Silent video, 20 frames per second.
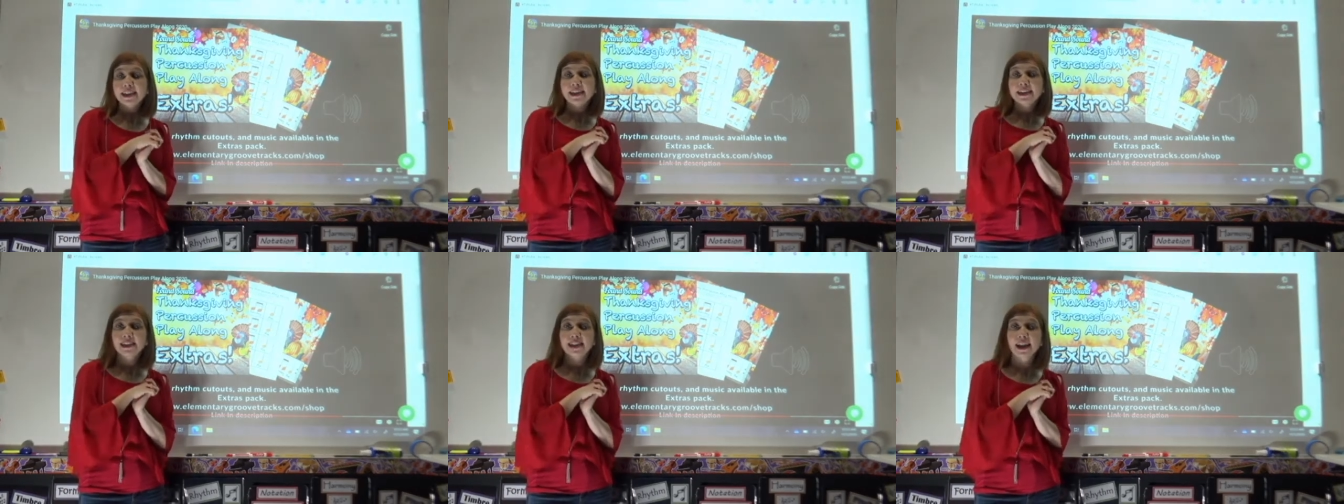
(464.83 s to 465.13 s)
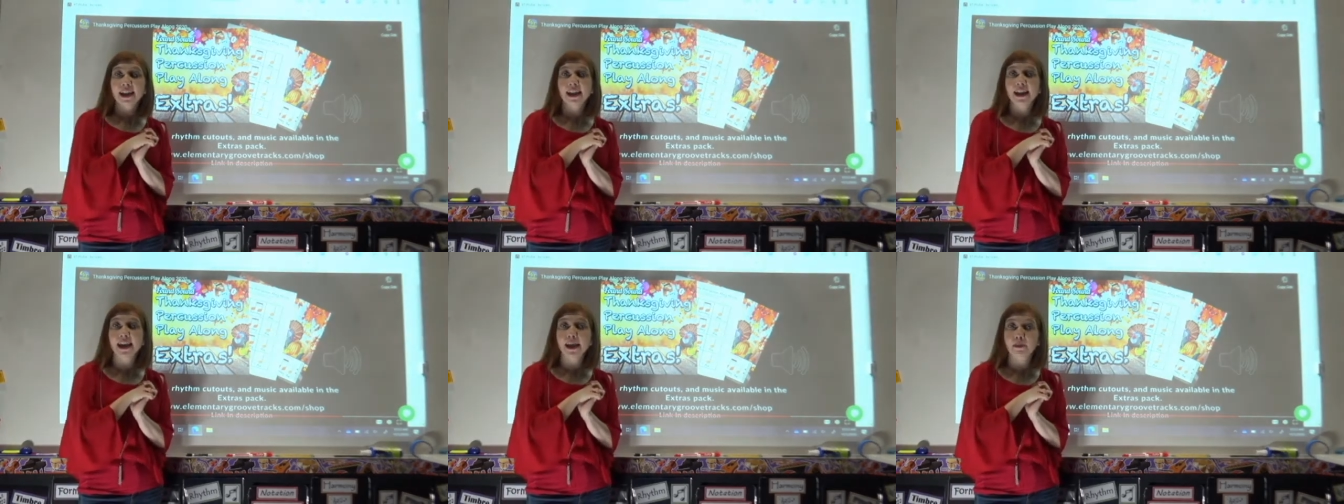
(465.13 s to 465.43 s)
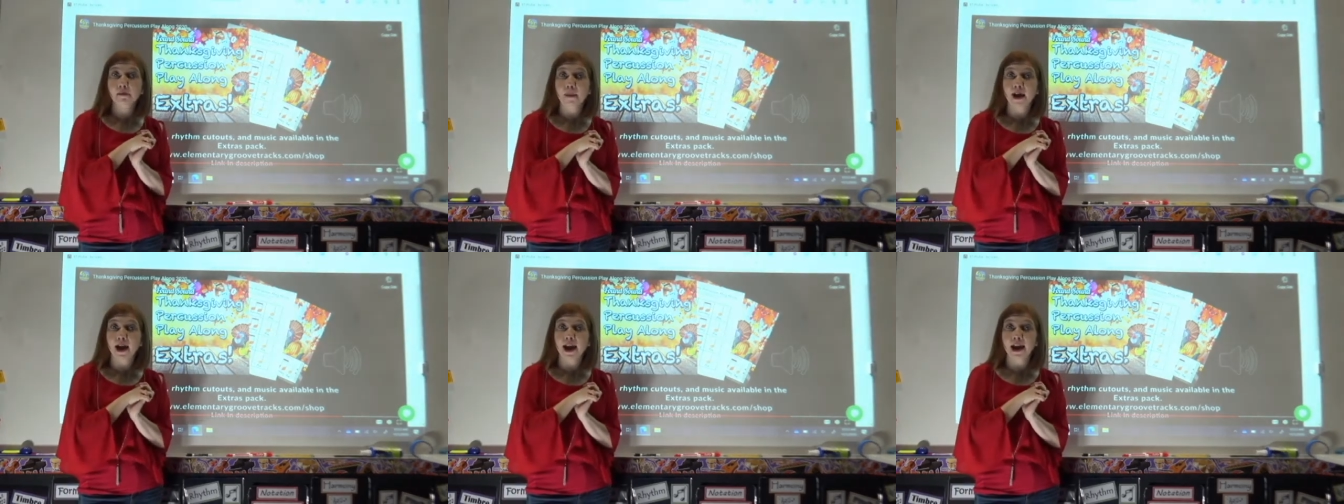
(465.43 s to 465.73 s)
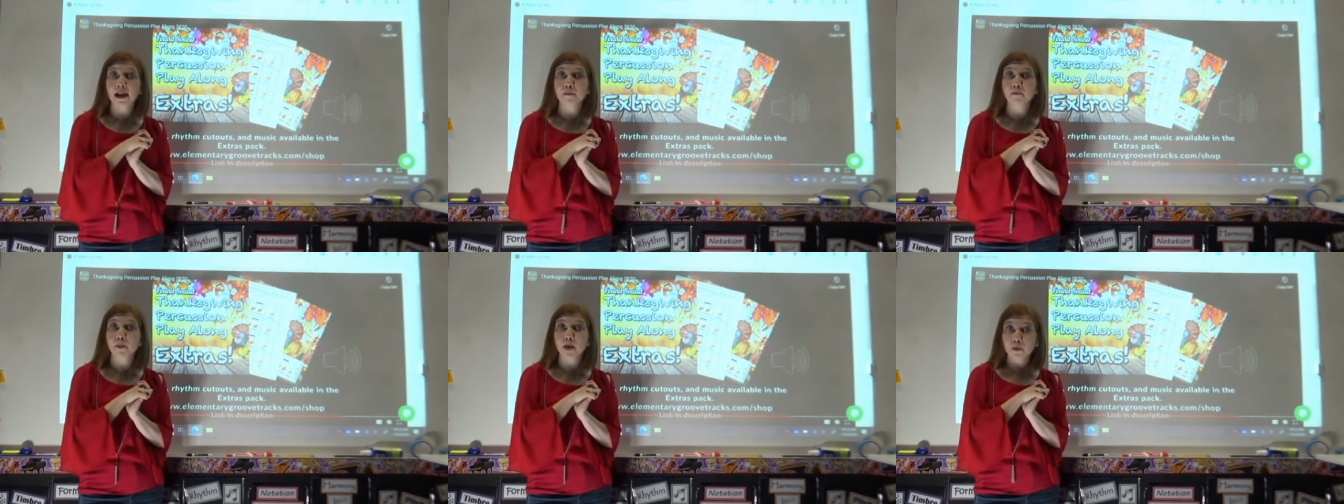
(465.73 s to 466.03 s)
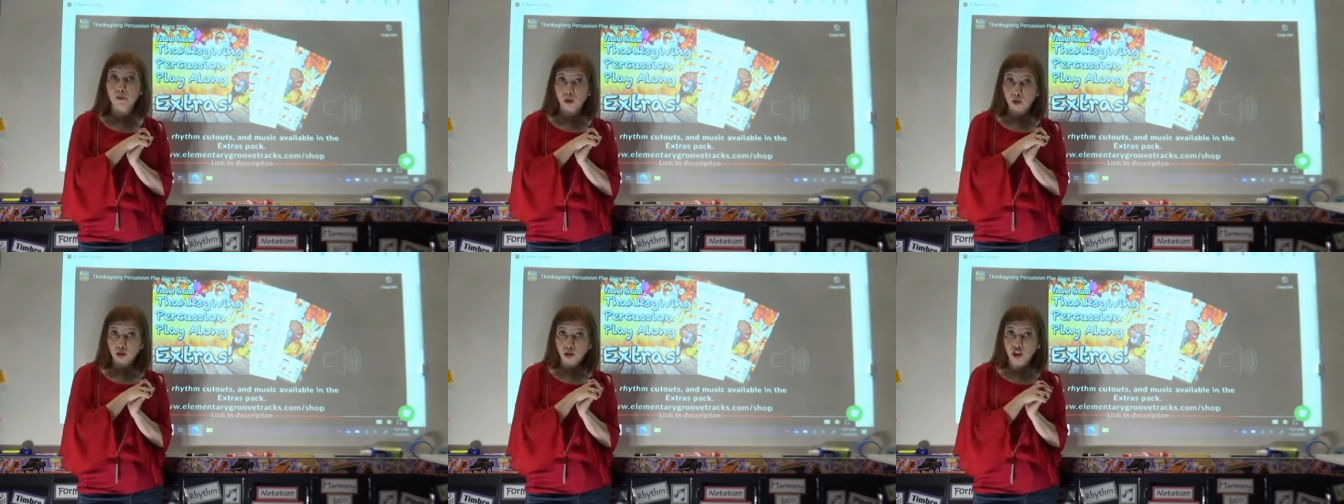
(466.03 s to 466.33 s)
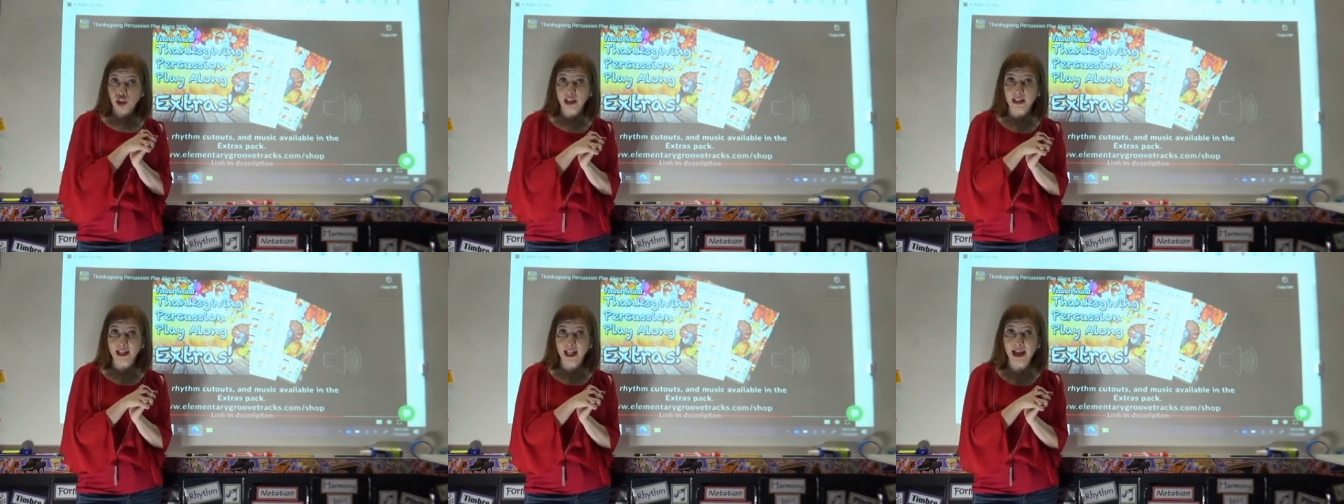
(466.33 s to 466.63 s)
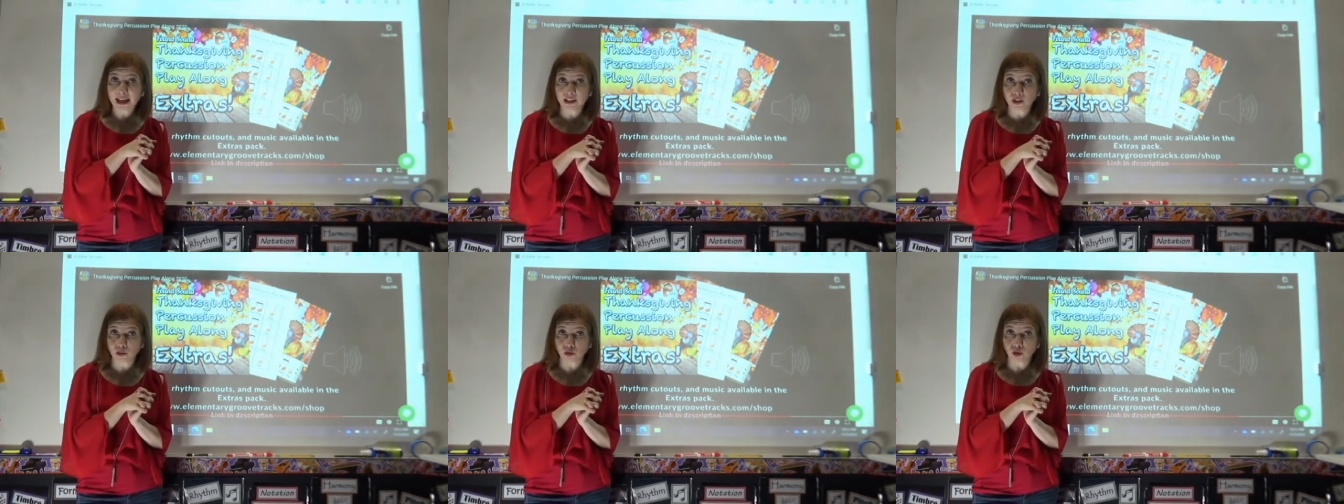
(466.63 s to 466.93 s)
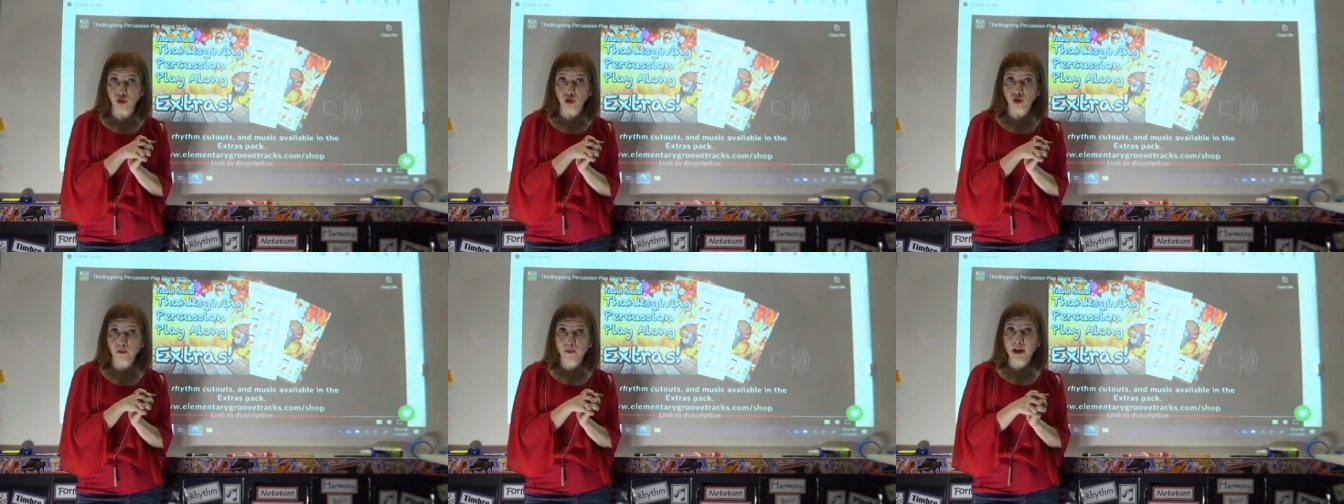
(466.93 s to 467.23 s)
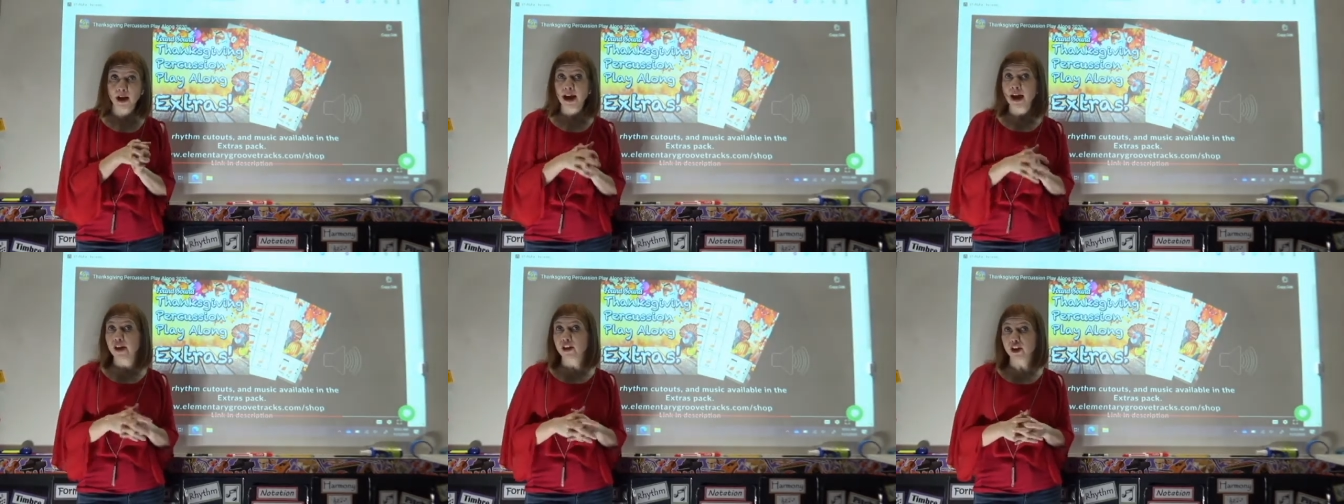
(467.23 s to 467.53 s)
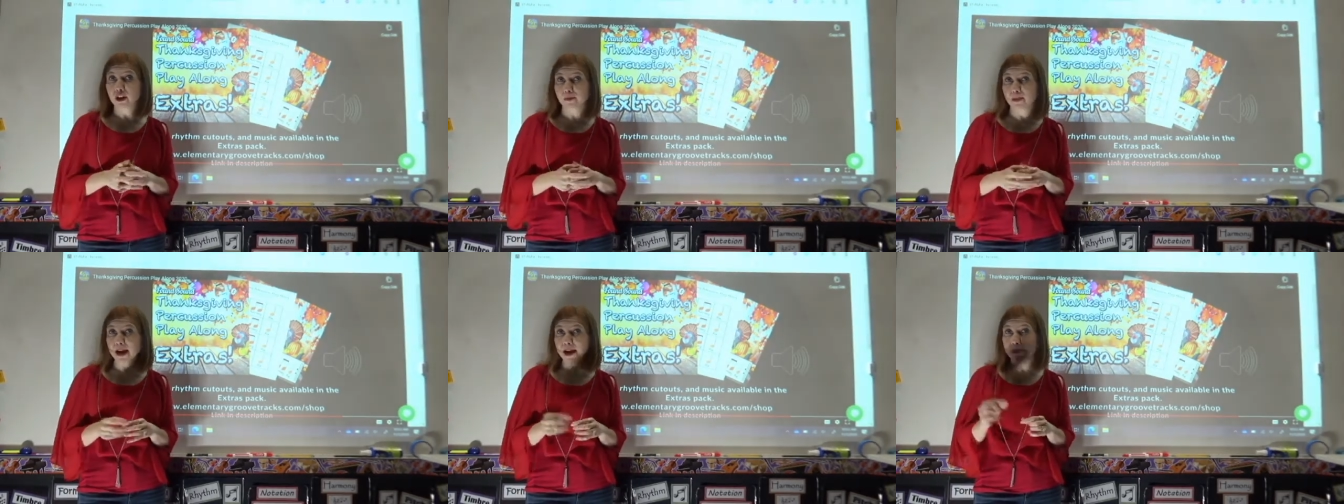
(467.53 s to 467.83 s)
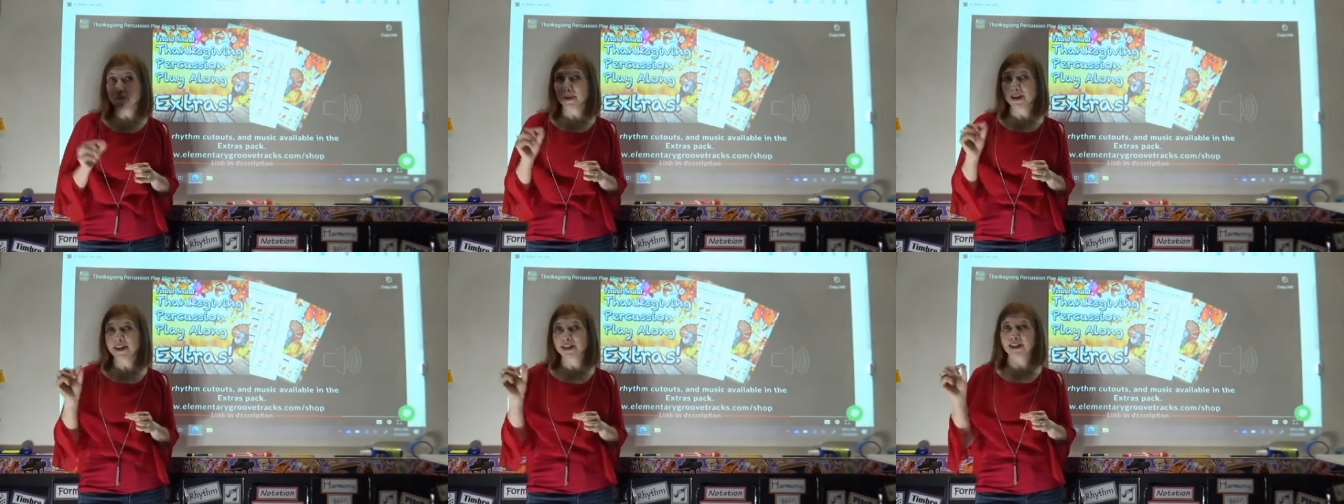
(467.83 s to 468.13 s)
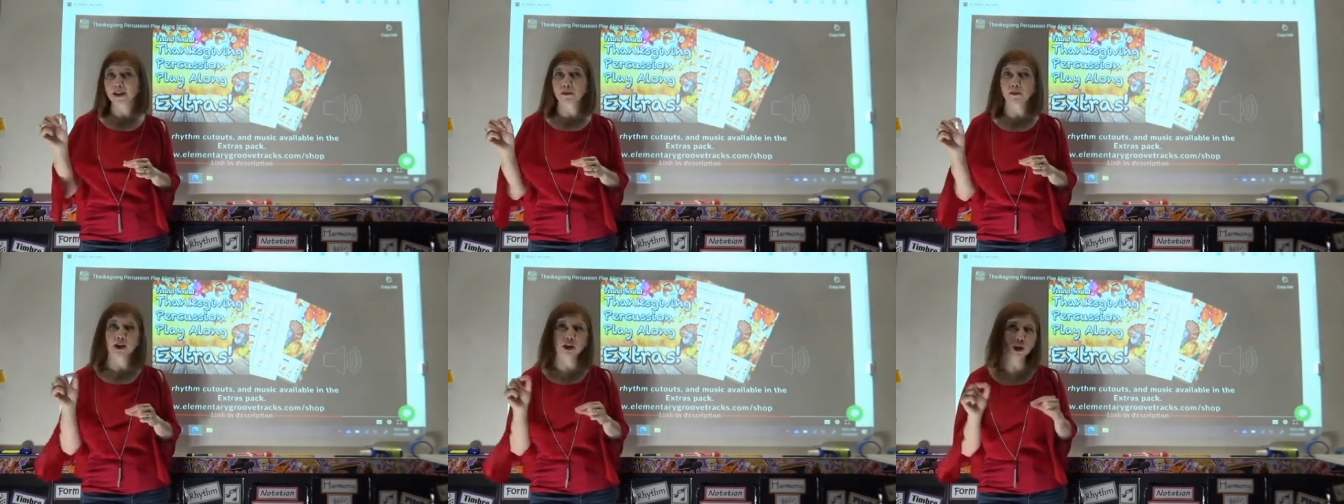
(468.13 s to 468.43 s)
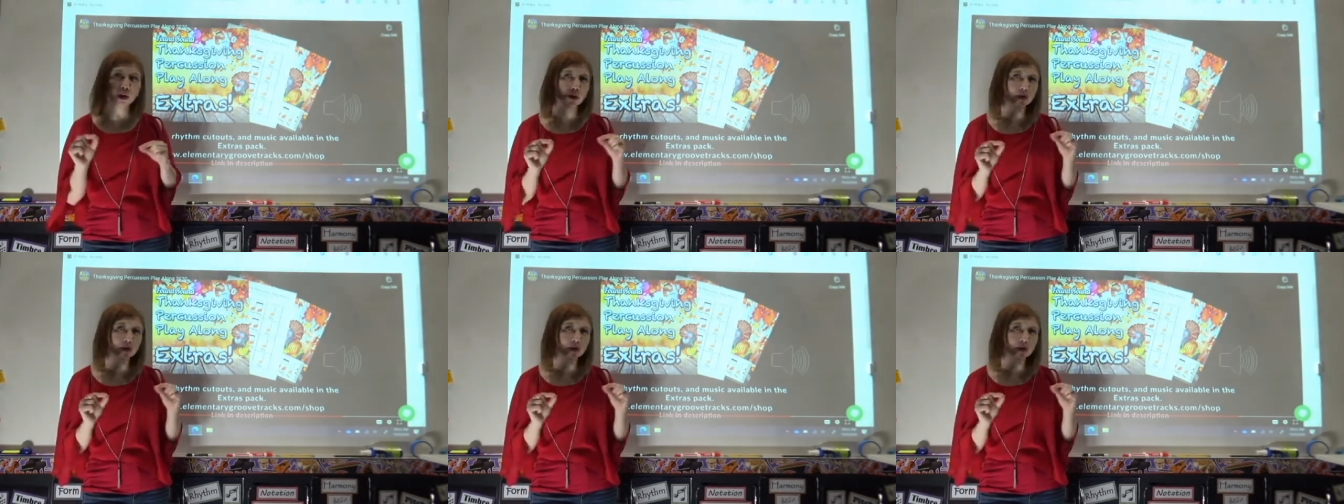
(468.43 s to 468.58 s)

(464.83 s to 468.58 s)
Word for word: is that in my Bitmoji classroom, there might be some little